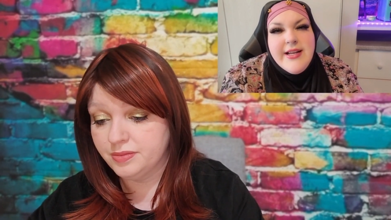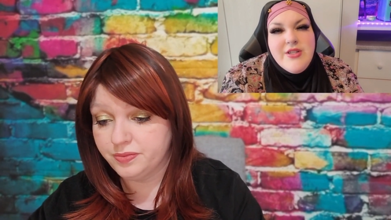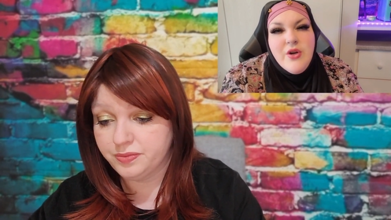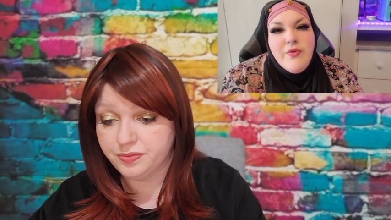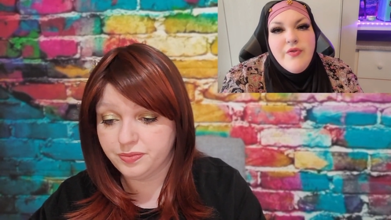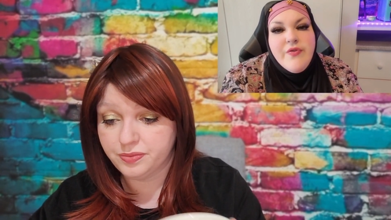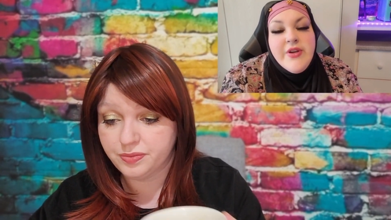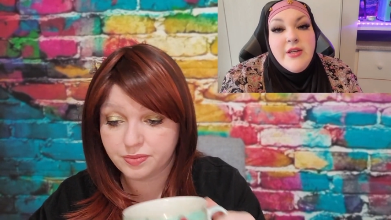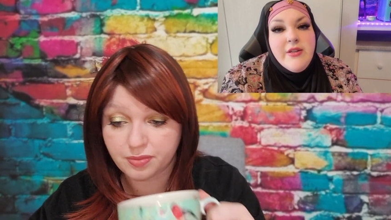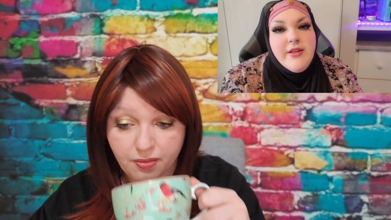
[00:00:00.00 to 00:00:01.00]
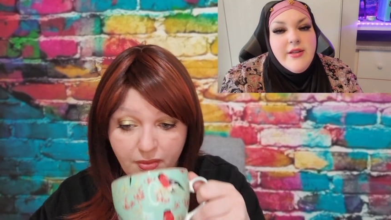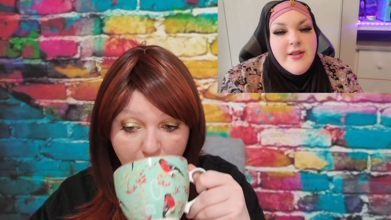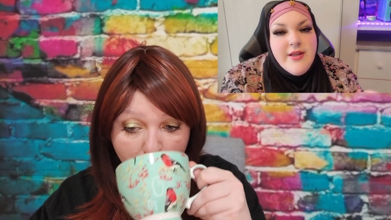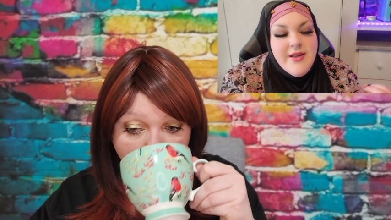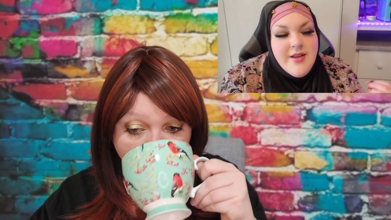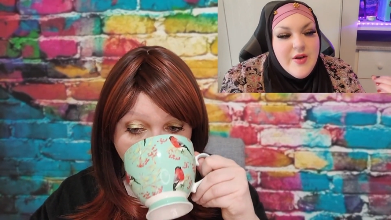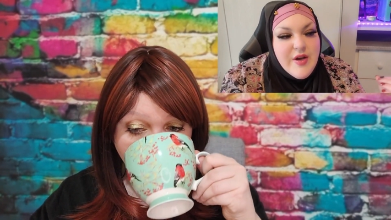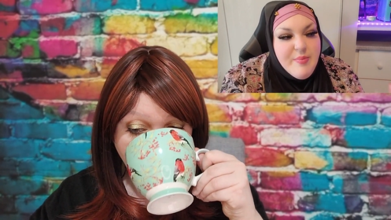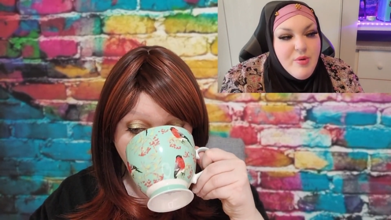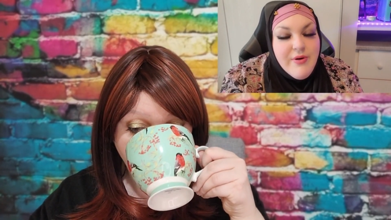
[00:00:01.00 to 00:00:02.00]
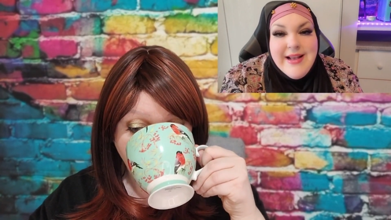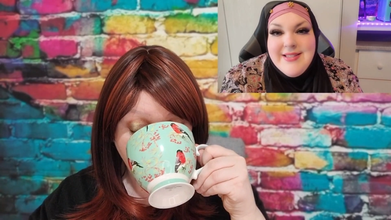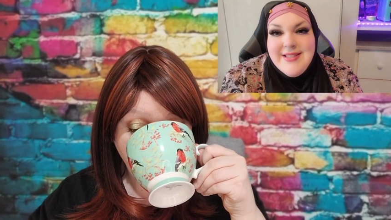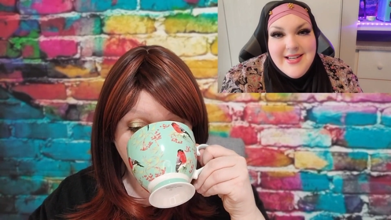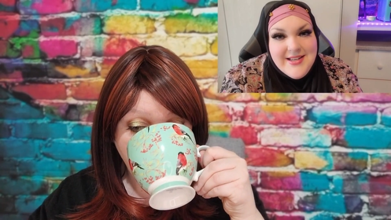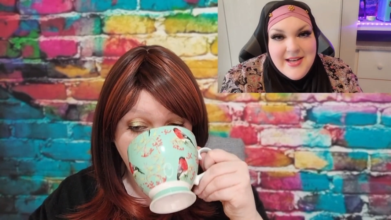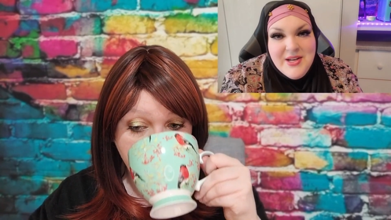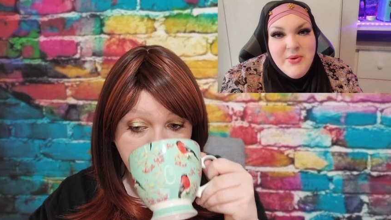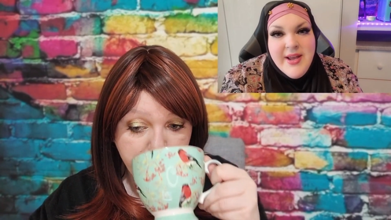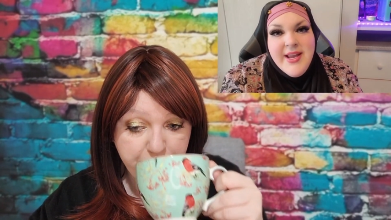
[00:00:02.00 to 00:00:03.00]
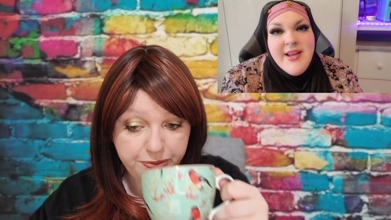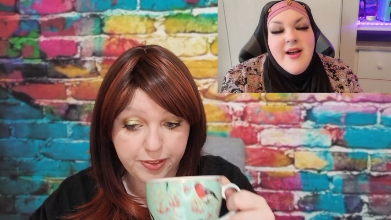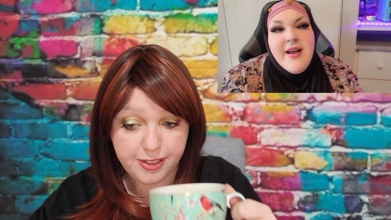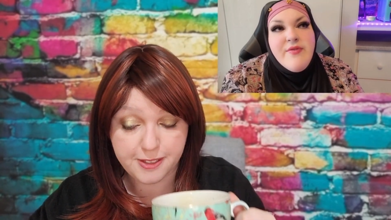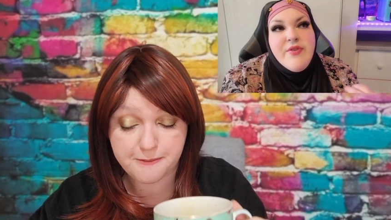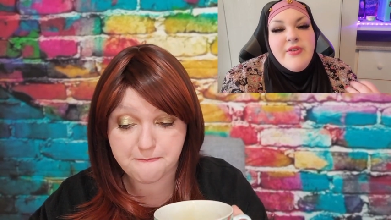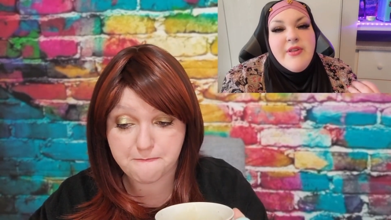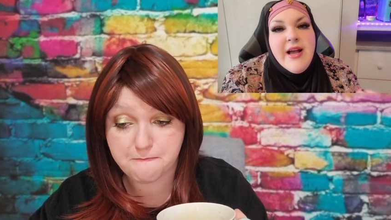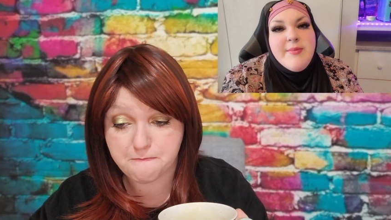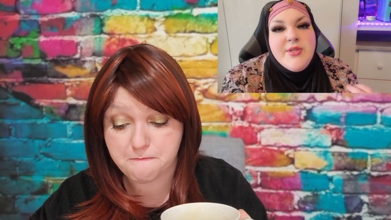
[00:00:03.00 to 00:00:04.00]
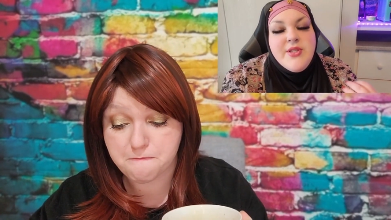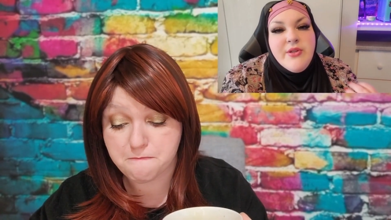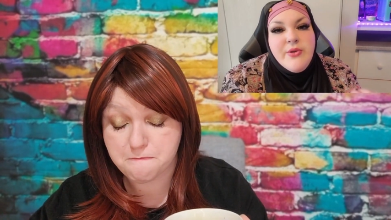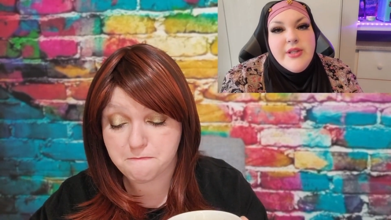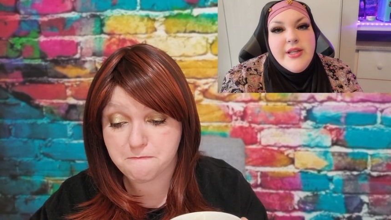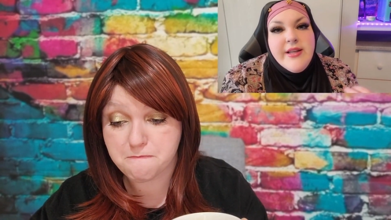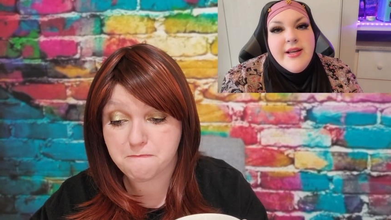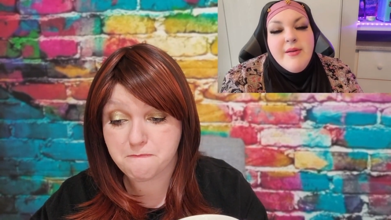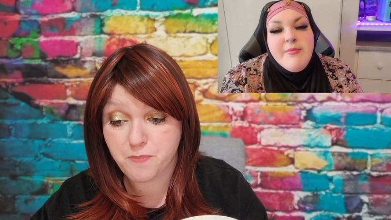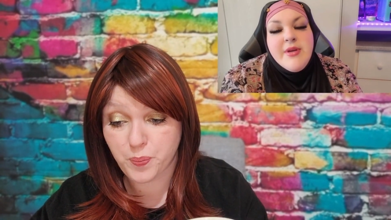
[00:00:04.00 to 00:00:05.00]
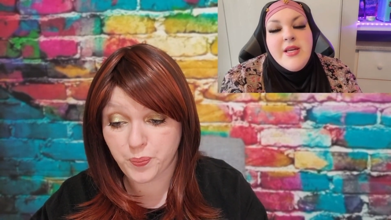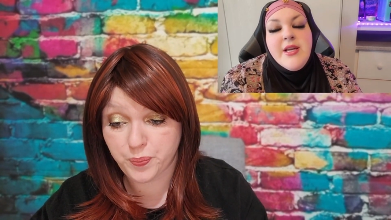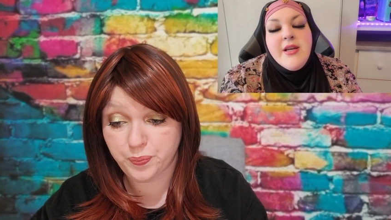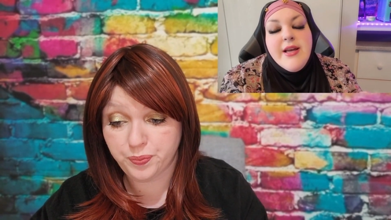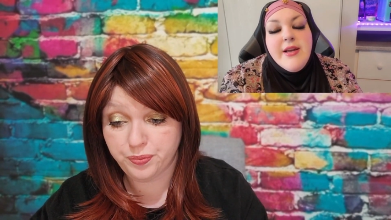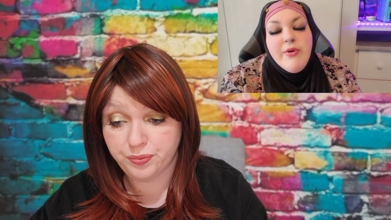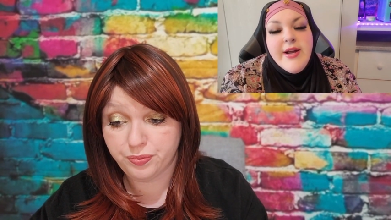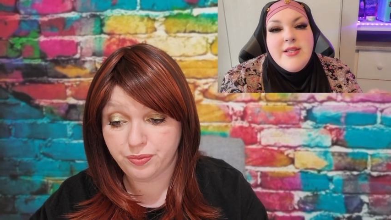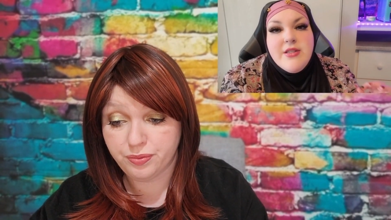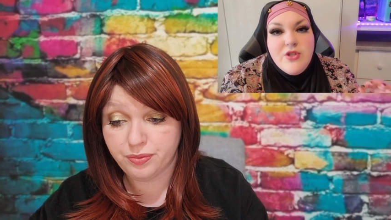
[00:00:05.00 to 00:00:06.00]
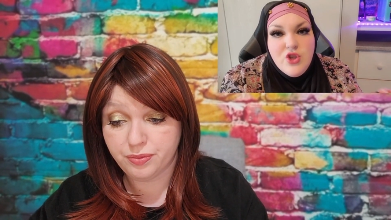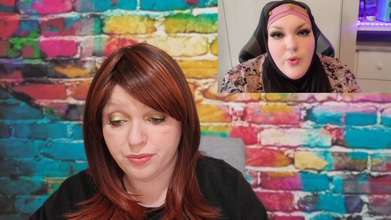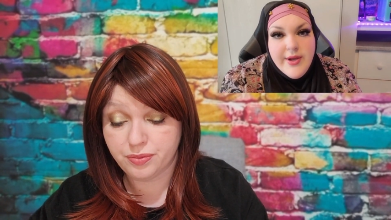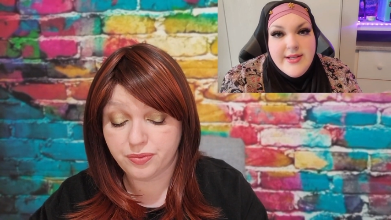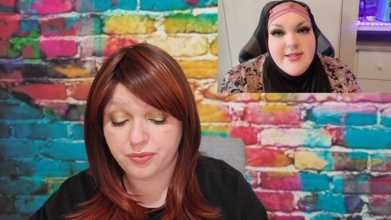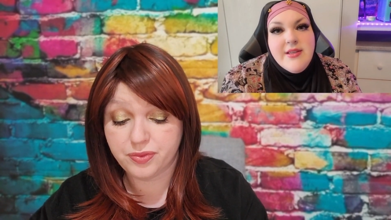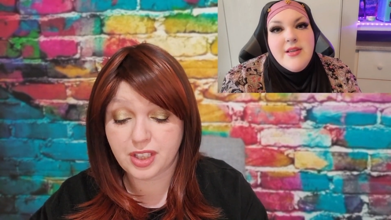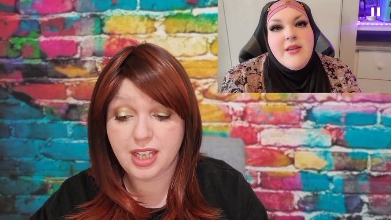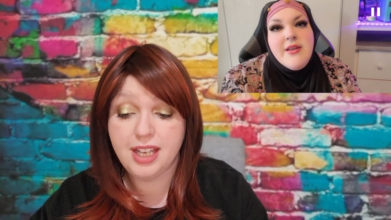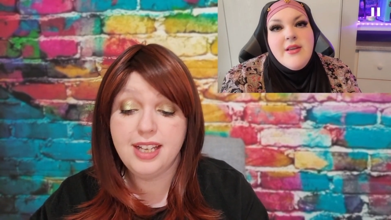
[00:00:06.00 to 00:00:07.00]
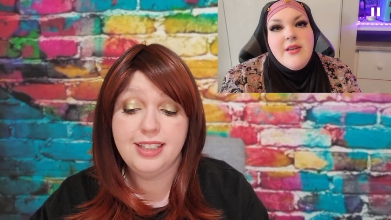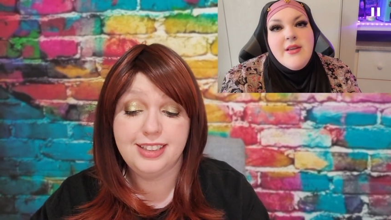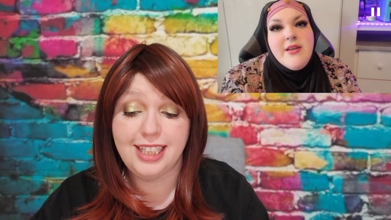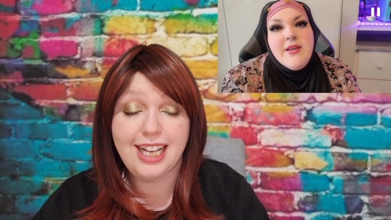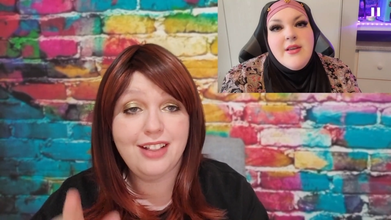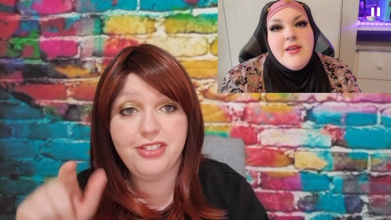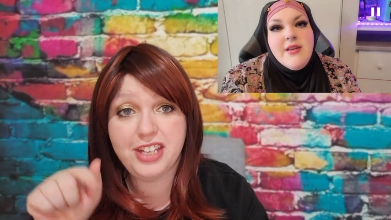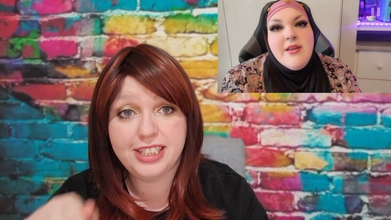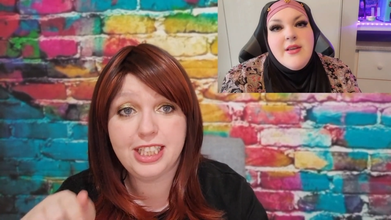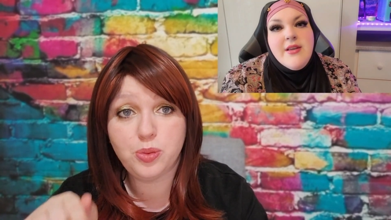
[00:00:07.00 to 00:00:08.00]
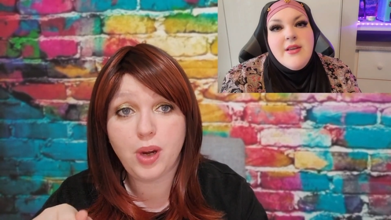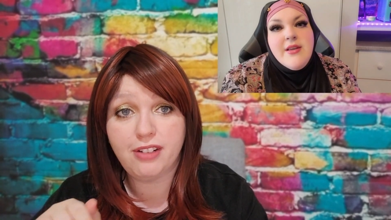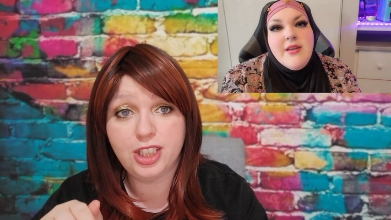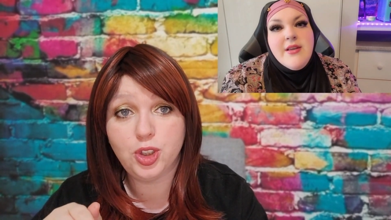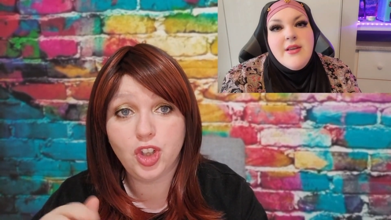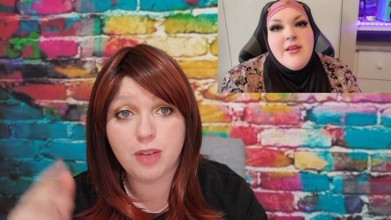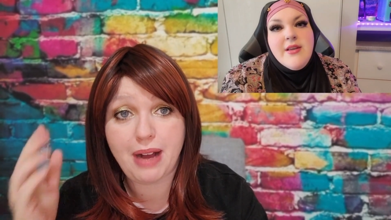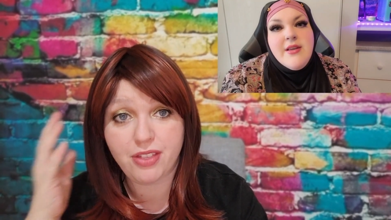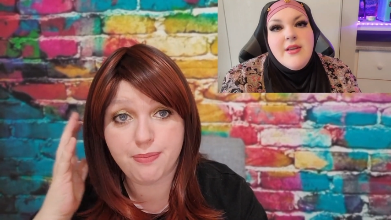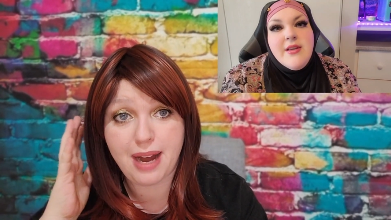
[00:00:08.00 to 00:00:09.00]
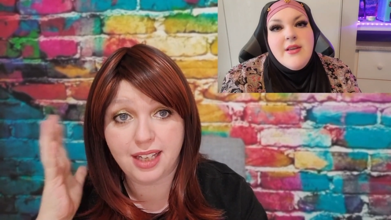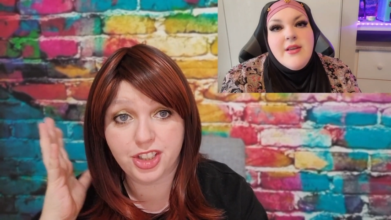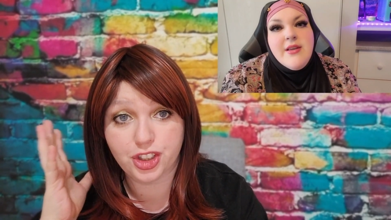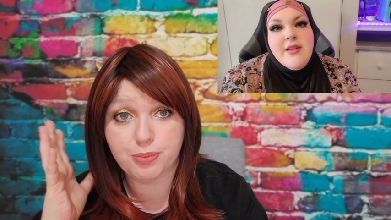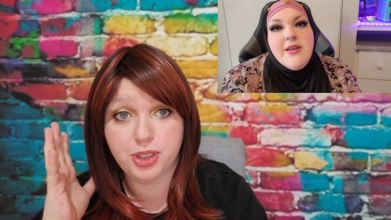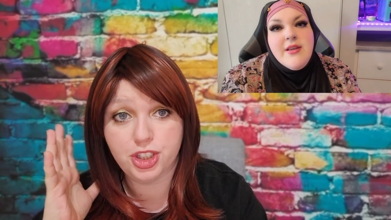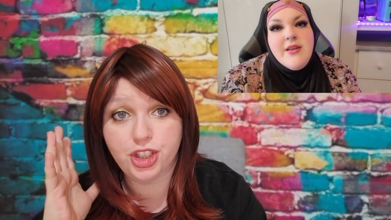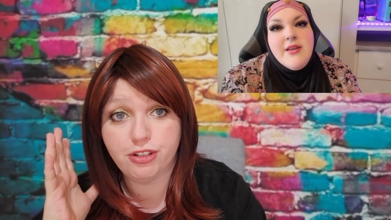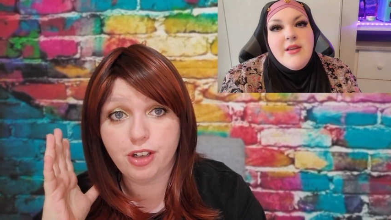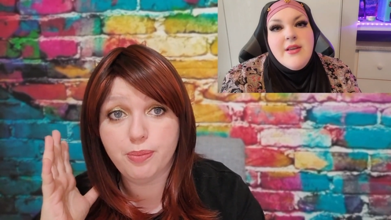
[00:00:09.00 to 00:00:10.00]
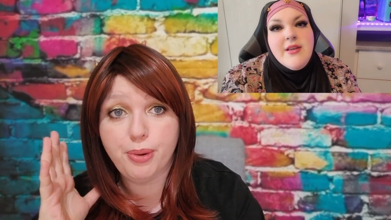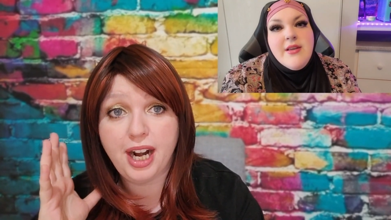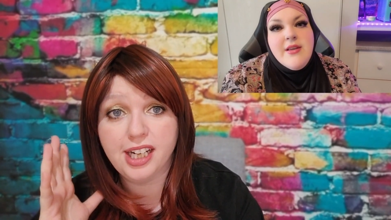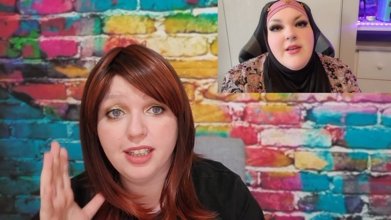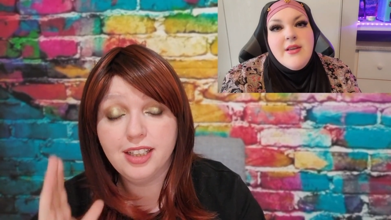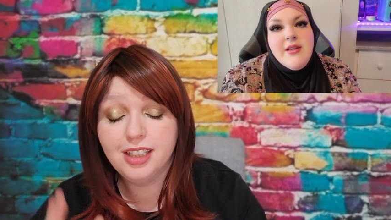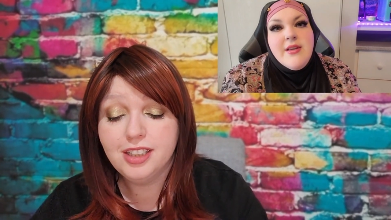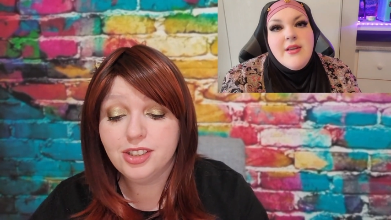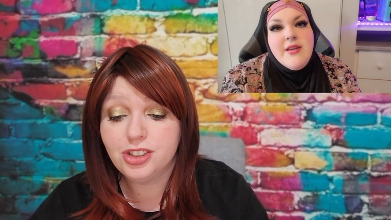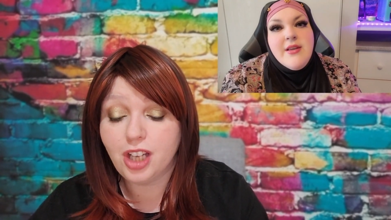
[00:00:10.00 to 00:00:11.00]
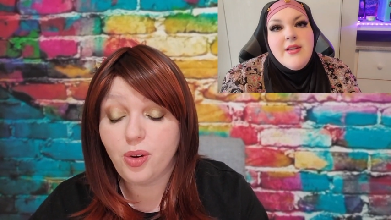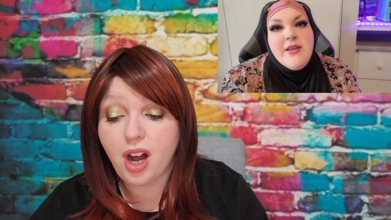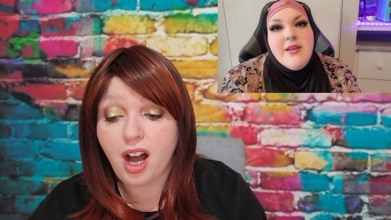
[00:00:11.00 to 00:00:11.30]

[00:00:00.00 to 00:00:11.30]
Speaker 1: I don't feel oppressed in any way. I feel absolutely like I'm making a
Speaker 2: right choice. See, and this is where I talk about the maladjustment in our own brain. So